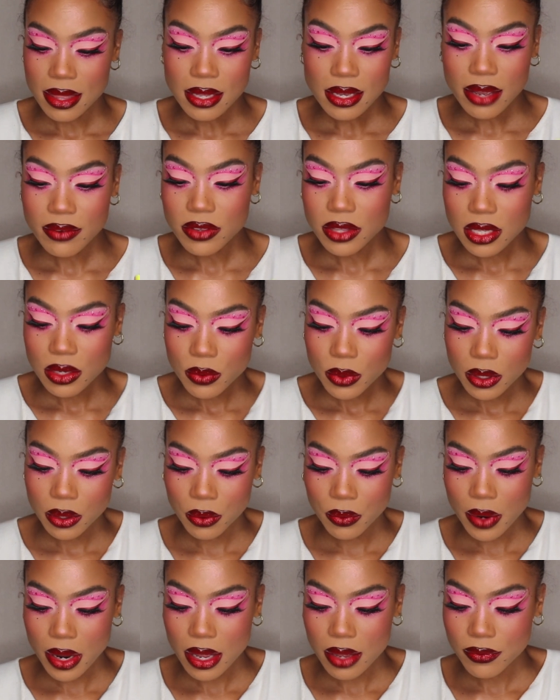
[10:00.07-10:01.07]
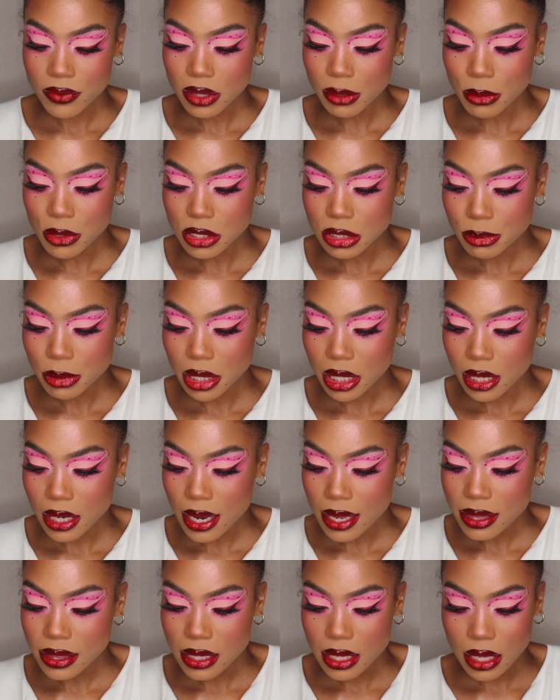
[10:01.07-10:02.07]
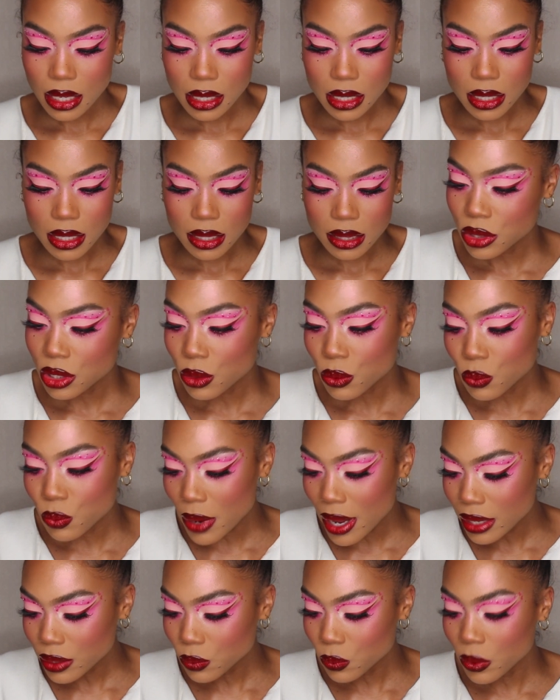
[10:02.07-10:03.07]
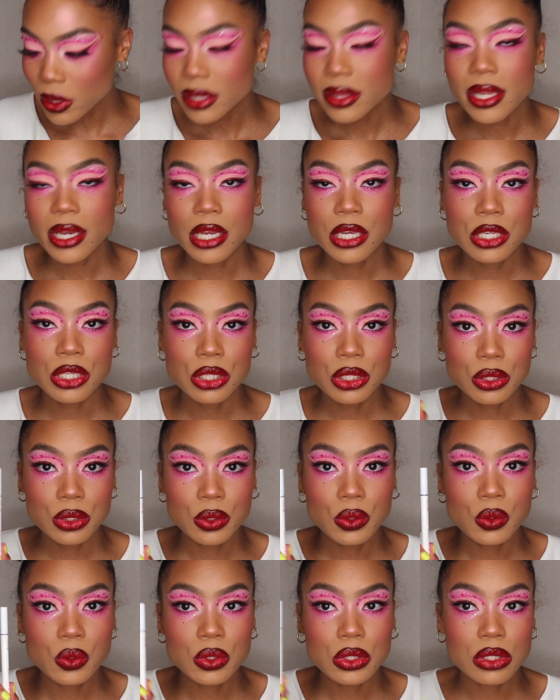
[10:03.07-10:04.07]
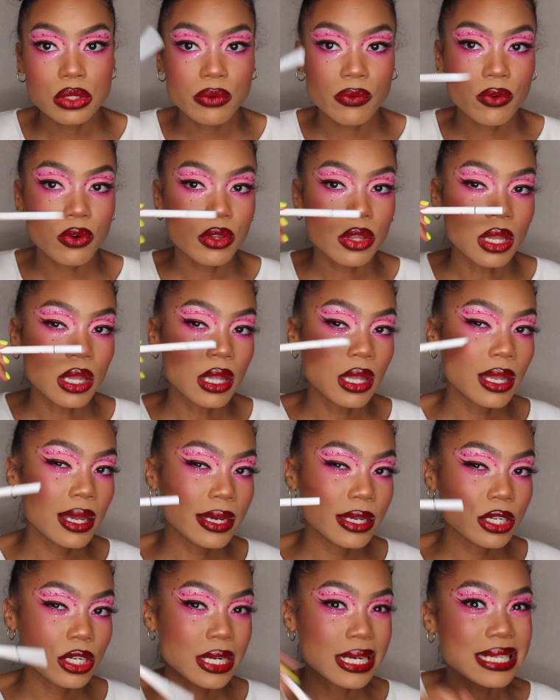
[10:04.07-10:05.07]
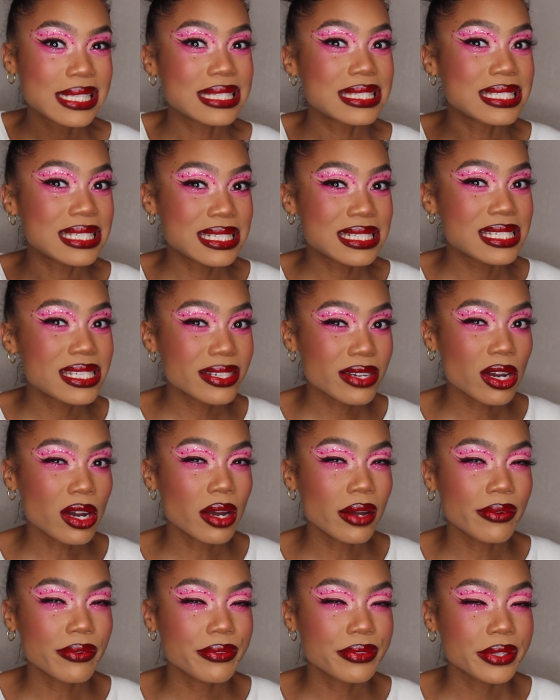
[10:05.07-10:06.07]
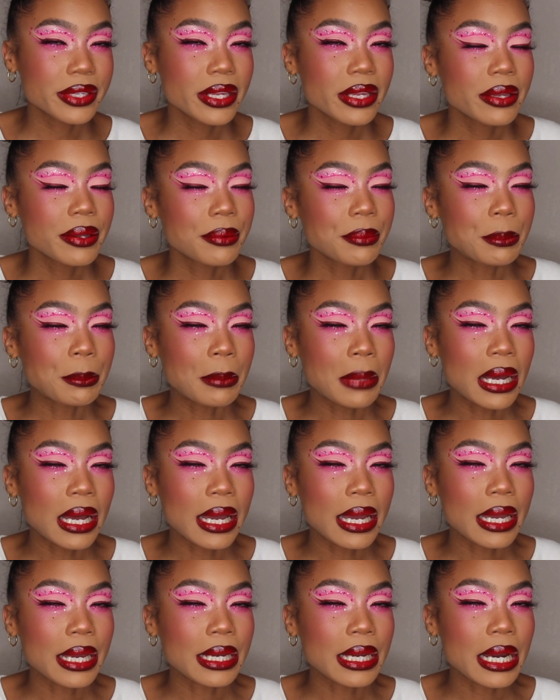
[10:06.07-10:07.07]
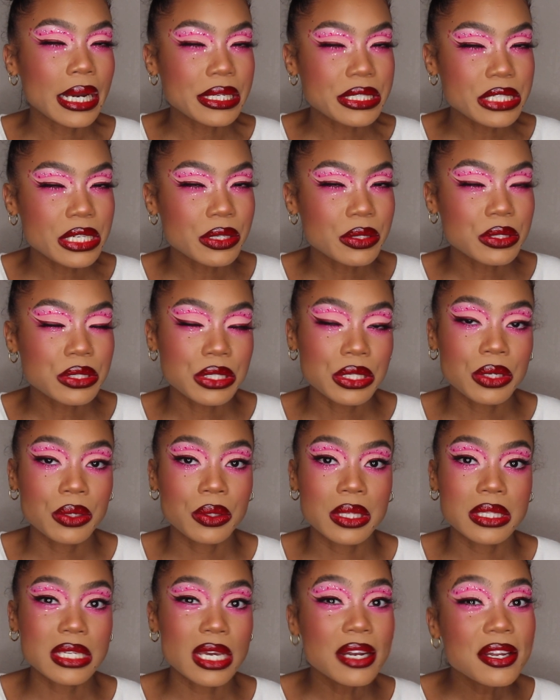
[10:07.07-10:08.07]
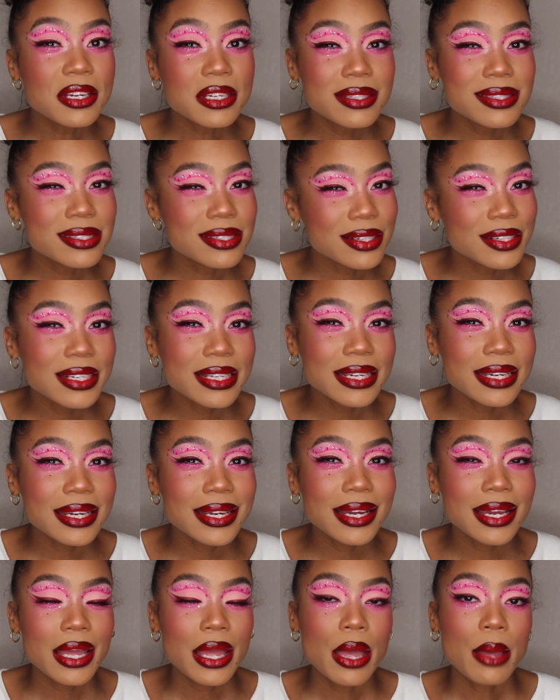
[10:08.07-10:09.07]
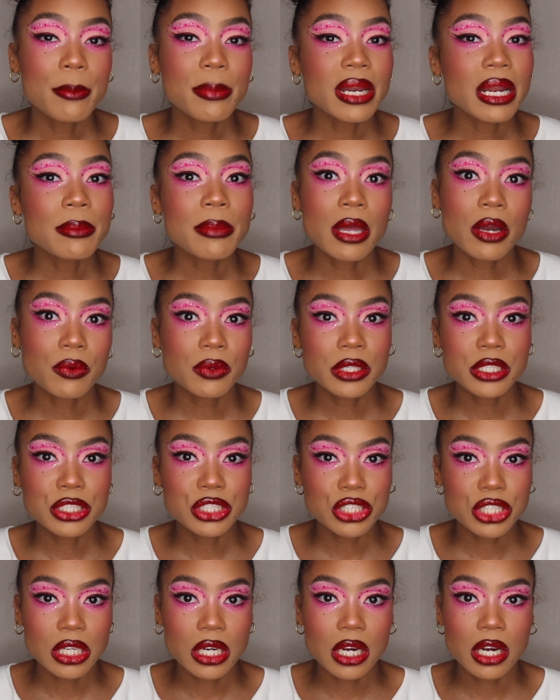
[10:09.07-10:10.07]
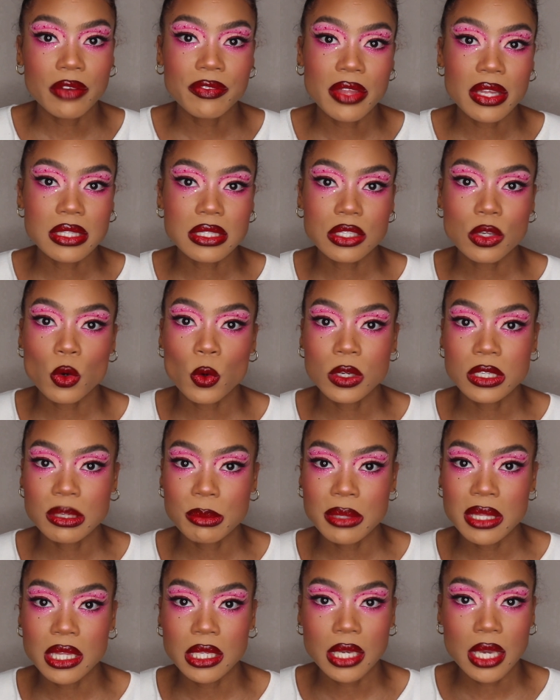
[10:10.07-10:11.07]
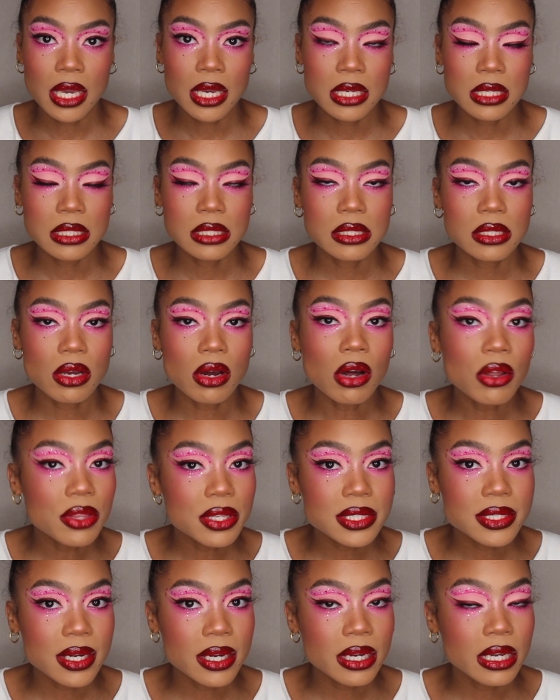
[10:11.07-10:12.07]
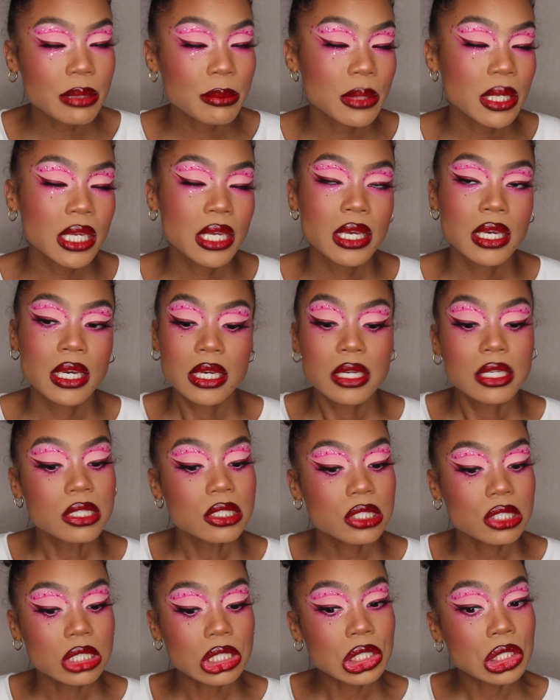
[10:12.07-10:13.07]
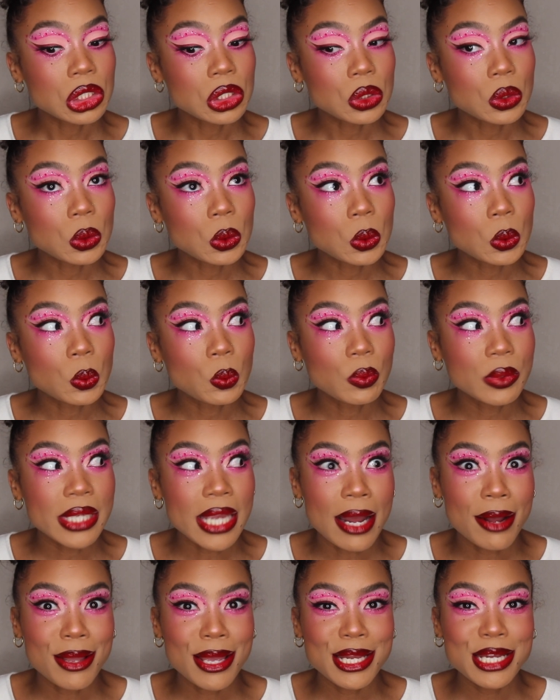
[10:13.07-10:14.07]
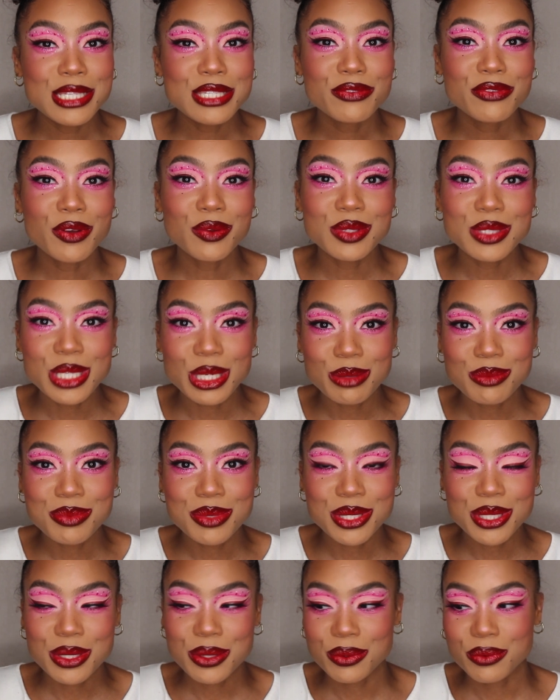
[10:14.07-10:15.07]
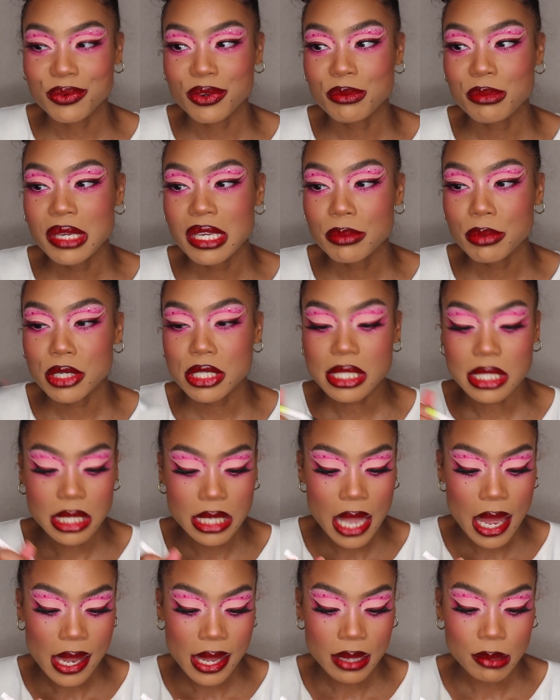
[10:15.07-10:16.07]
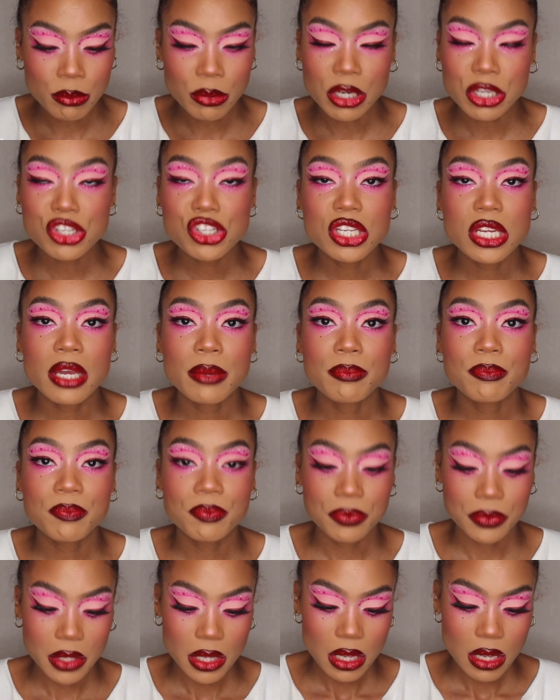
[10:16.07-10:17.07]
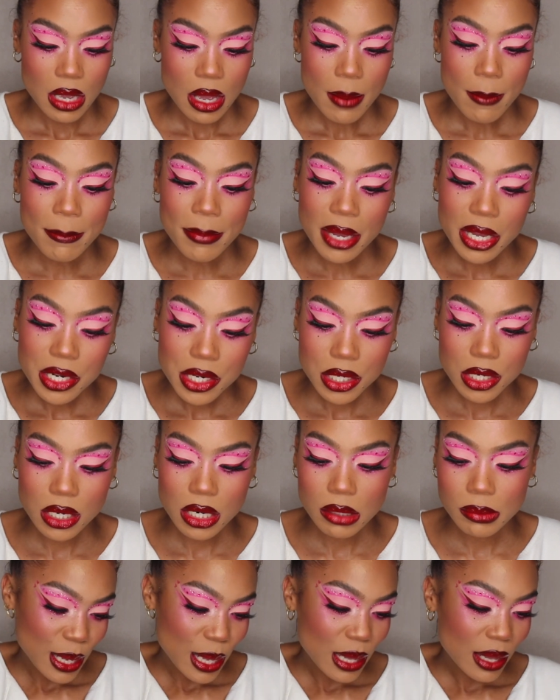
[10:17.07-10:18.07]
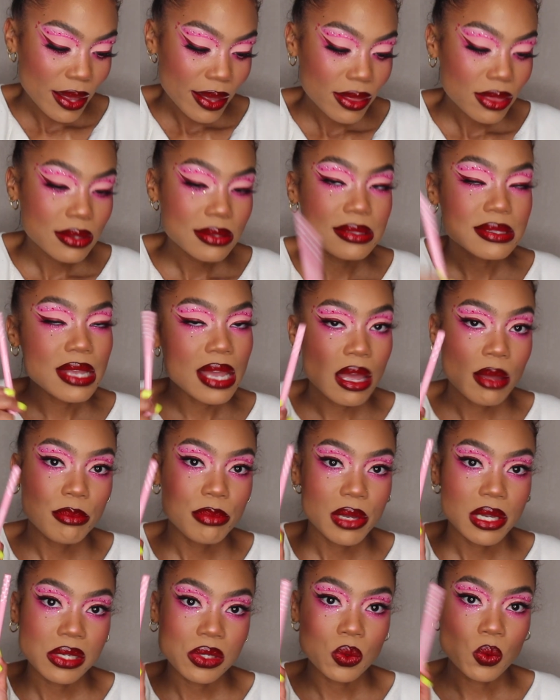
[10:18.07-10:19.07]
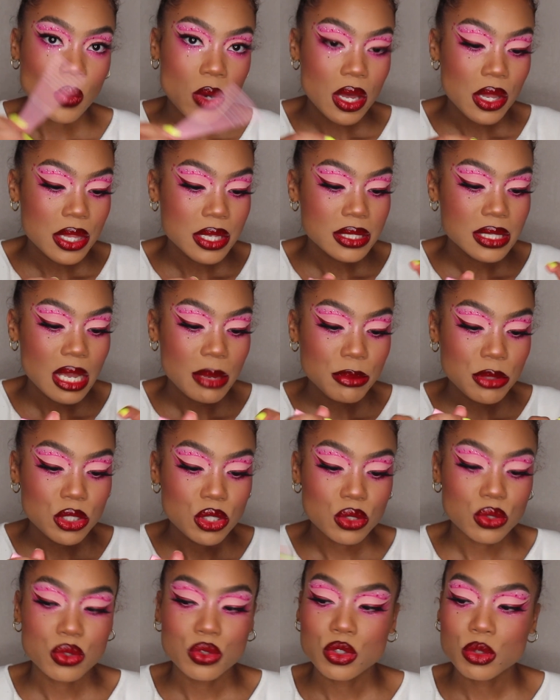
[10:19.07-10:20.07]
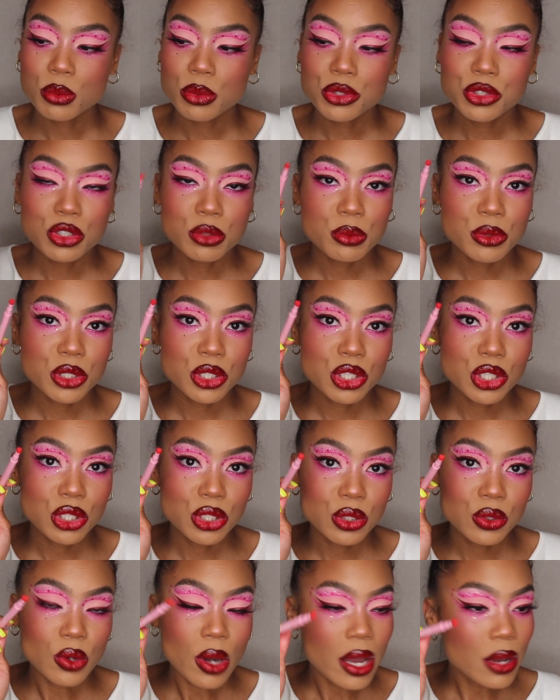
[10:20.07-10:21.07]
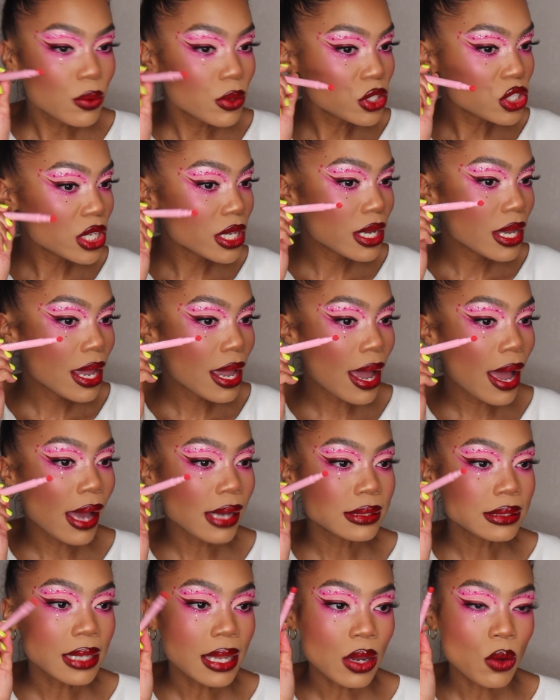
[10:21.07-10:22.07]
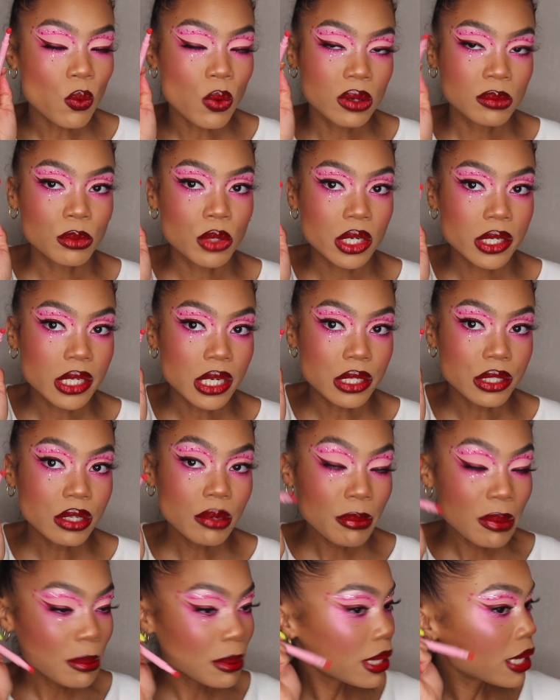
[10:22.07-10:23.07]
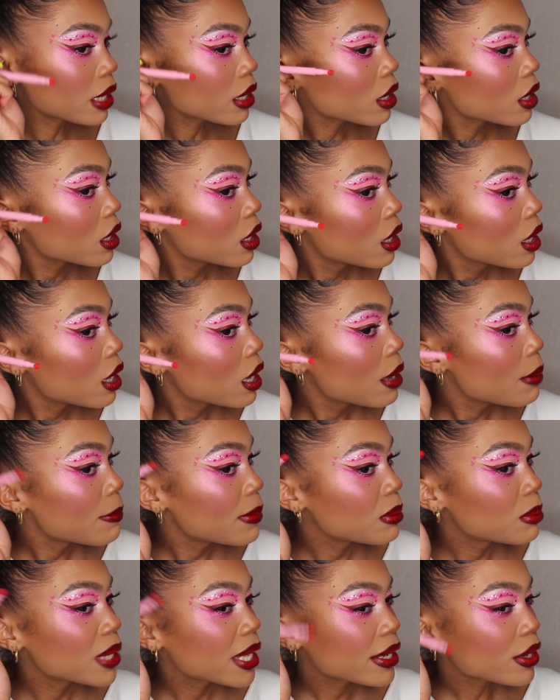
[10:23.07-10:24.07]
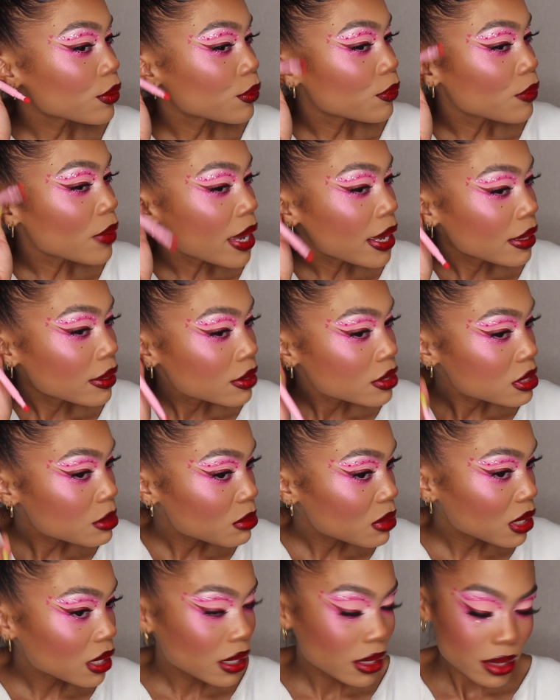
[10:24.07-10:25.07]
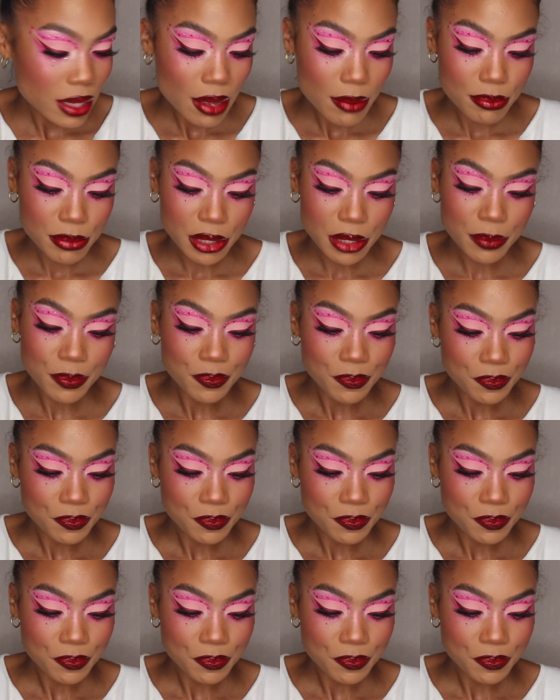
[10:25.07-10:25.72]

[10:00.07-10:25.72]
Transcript: think everything went great for the most part. I think the red one that I used for the liner, it did take off my eyeshadow, so that's kind of concerning, but I'm not really sure if that's going to be the case all the time. So yeah, and it's a felt tip, so for me personally, I like brush tip better. I like the stamp as well. The stamp is super duper cute. I wish they had like one more color, maybe like a red or something like that, but